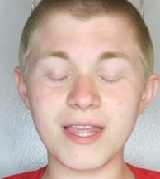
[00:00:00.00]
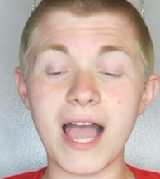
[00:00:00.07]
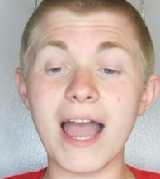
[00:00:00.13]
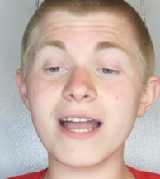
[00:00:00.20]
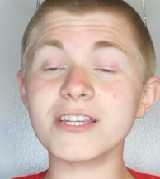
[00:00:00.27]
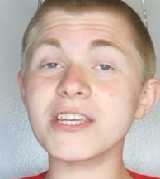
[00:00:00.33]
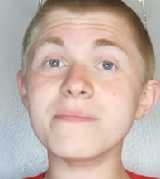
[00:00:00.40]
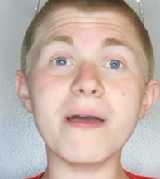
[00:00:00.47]
I
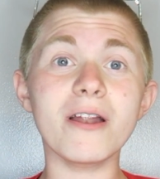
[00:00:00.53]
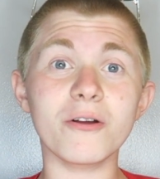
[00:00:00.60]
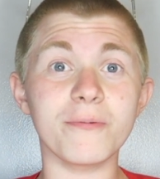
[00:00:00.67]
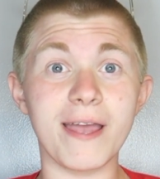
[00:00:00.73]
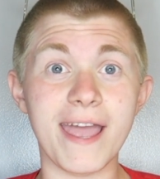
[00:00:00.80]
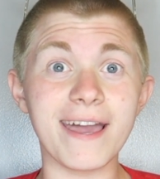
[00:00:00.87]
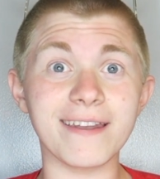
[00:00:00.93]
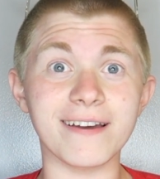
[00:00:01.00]
actually met her
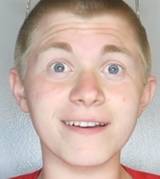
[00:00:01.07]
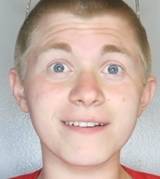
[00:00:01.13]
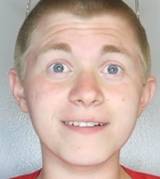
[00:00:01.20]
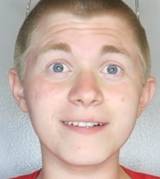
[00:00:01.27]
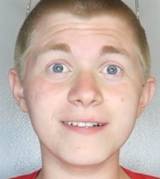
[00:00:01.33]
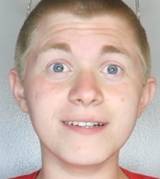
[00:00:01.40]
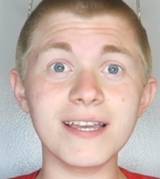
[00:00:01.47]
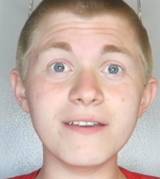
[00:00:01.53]
with Anna,
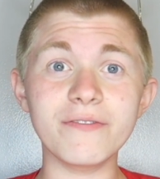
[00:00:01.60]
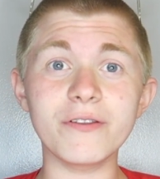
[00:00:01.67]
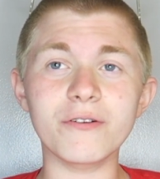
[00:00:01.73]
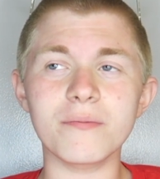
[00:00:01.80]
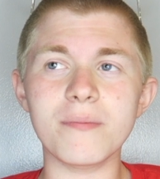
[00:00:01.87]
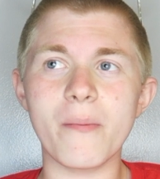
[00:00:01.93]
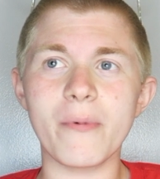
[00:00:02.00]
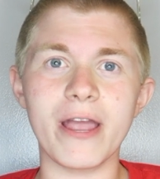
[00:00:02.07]
if you don't
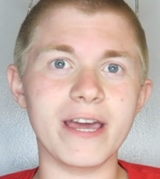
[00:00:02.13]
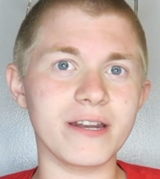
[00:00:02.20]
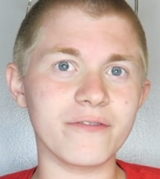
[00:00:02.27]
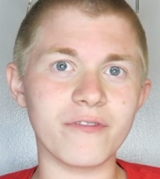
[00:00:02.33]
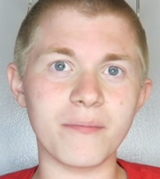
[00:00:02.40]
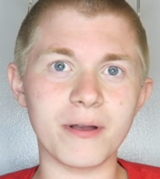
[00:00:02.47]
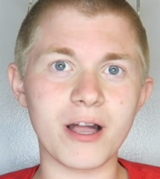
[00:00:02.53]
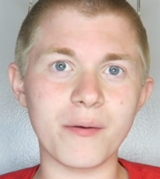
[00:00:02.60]
remember Anna
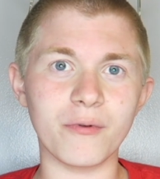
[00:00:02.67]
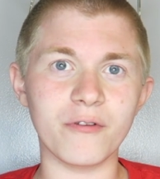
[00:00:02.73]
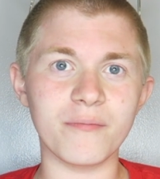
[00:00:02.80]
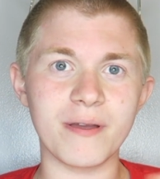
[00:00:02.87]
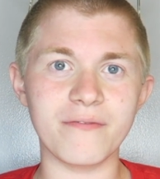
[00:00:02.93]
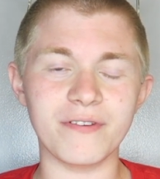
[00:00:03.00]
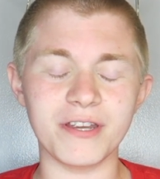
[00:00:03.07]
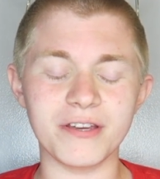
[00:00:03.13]
from a couple of
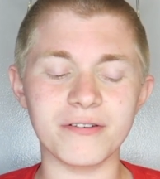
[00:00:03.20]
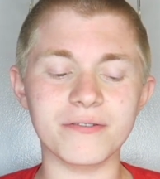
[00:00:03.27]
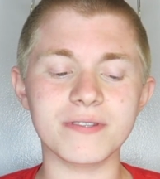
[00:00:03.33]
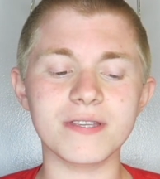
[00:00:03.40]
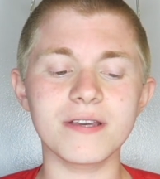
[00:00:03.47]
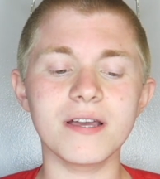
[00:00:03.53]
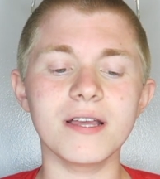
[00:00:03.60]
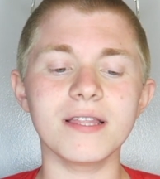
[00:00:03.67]
my videos
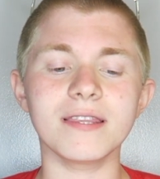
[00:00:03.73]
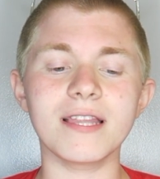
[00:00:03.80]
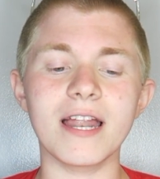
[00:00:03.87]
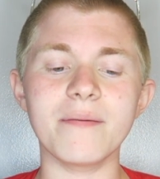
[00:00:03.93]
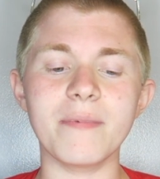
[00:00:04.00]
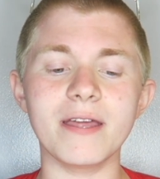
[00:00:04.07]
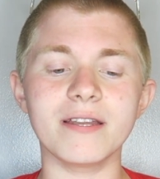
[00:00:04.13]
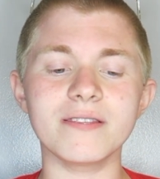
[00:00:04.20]
that I
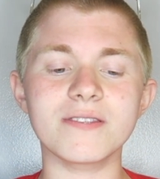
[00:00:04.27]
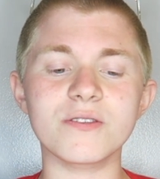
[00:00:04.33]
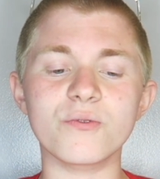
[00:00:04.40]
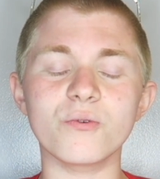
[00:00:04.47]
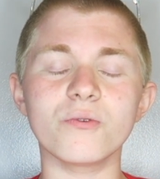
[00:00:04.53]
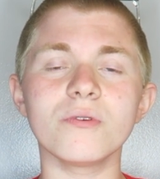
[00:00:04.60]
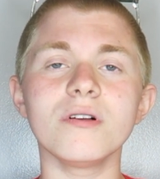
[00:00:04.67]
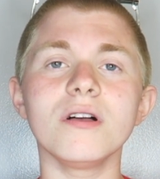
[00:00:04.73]
made in
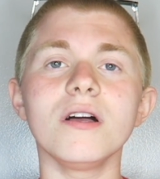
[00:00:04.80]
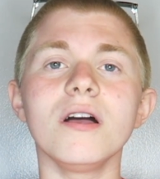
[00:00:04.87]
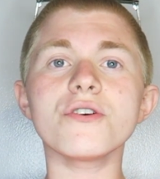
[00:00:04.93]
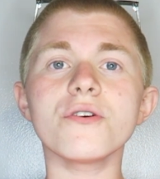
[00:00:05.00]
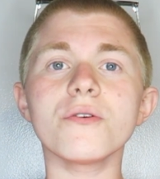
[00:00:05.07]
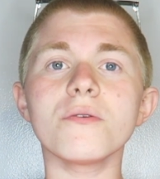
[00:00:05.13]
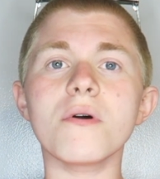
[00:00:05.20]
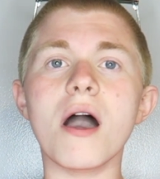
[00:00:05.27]
school.
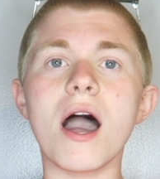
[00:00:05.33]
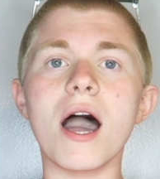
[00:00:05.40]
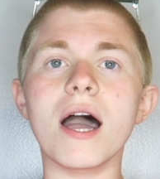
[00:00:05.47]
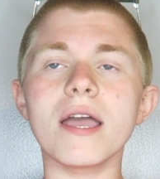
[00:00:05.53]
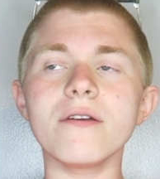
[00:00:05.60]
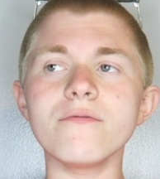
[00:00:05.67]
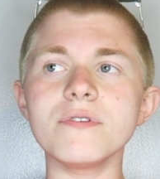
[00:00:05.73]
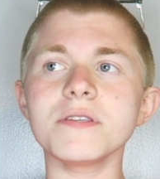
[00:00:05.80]
So
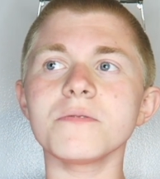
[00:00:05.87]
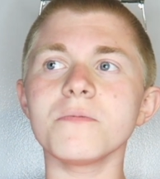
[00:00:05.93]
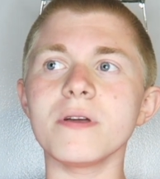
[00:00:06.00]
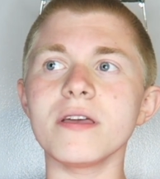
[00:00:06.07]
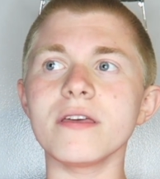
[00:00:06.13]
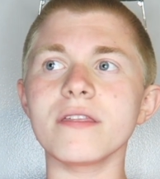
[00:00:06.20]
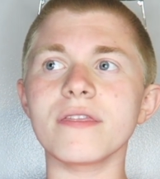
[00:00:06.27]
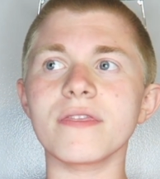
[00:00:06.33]
I was
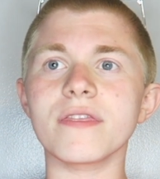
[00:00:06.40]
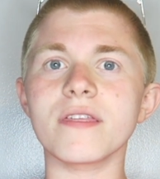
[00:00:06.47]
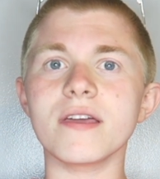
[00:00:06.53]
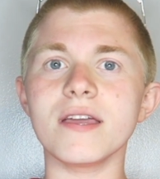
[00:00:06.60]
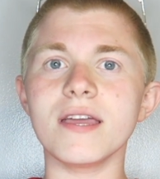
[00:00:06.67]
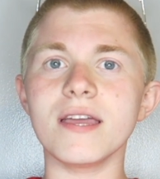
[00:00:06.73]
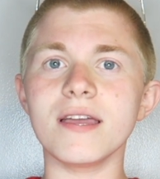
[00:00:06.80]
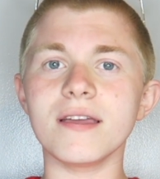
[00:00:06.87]
with
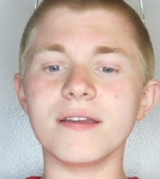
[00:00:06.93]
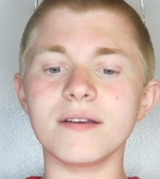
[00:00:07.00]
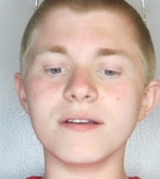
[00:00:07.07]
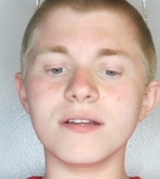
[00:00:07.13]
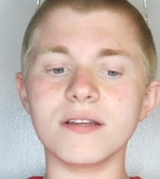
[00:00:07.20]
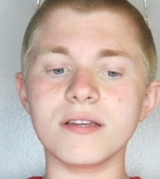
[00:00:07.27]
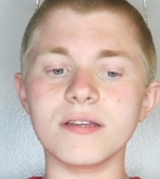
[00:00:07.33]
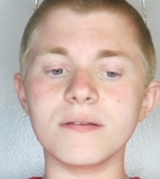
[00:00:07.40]

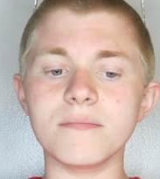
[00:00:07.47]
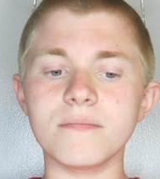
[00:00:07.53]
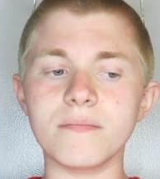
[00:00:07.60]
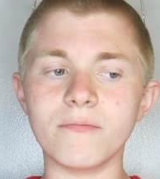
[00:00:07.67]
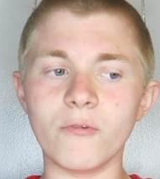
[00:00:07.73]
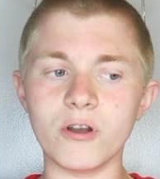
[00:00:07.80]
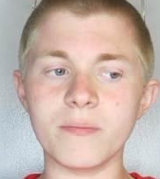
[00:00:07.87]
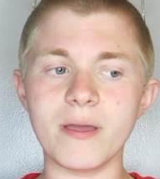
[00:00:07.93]

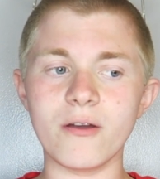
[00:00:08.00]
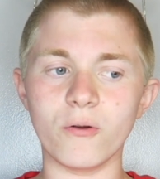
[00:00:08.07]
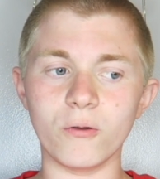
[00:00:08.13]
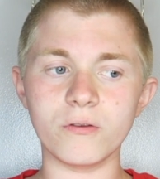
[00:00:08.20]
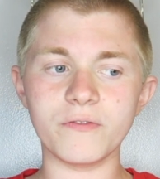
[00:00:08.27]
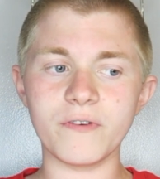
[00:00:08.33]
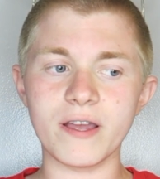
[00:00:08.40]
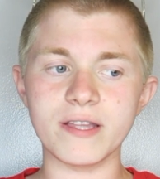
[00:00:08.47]
one of my
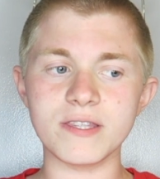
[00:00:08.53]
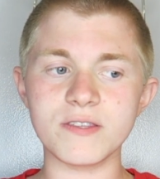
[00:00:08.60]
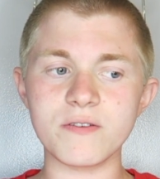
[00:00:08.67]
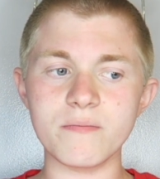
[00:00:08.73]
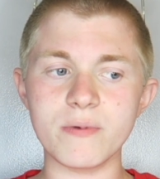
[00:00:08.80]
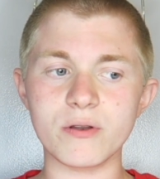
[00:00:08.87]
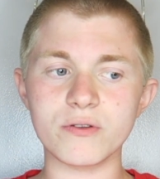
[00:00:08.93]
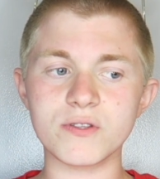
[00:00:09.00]
old friends
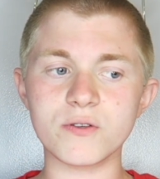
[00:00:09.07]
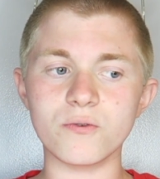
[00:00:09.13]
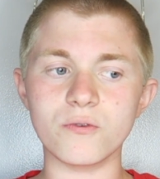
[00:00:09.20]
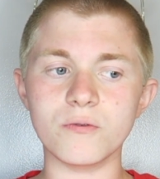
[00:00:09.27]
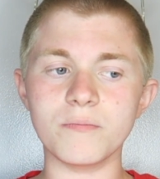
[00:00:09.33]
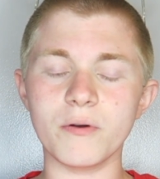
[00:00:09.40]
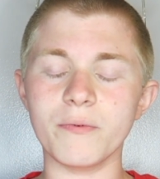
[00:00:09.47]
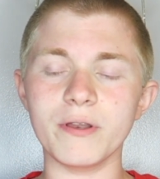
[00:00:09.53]
from middle
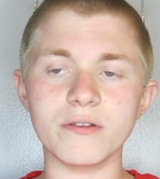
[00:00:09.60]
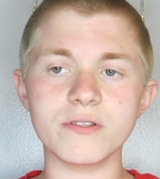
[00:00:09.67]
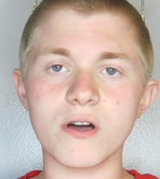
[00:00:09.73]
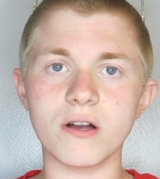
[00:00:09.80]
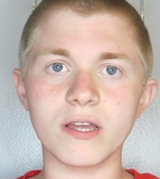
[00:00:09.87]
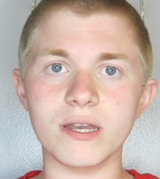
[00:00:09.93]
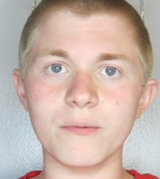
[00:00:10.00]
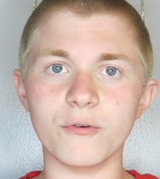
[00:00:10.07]
school, but we don't
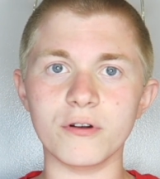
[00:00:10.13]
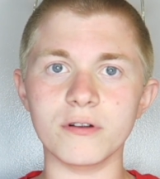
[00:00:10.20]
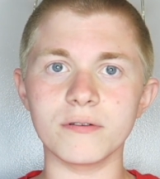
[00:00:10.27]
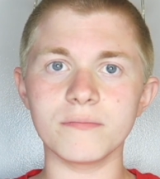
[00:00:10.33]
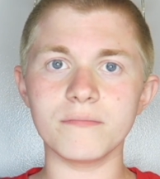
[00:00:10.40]
talk anymore